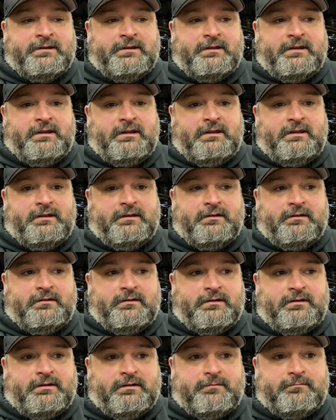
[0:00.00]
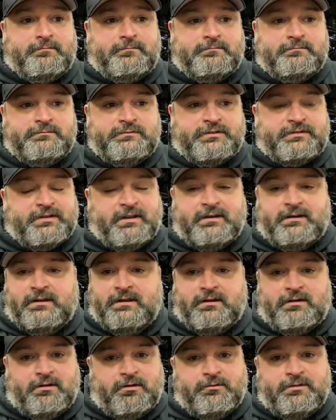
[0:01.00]
And just like
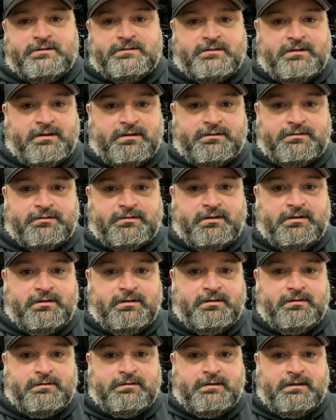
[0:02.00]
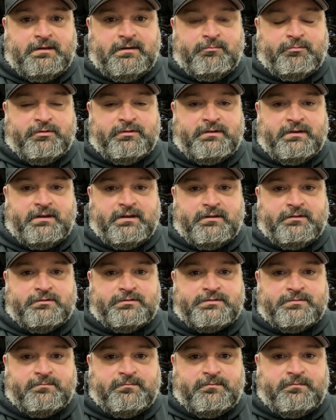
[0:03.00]
Nick always does, he put together
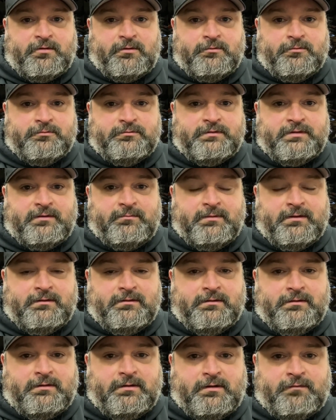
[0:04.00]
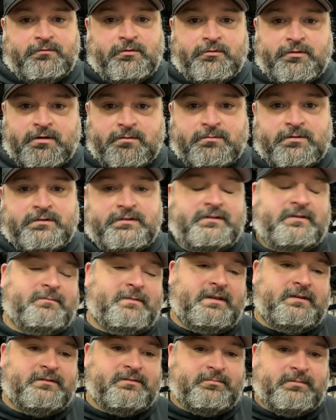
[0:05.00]
some phones, he made phone numbers, he made some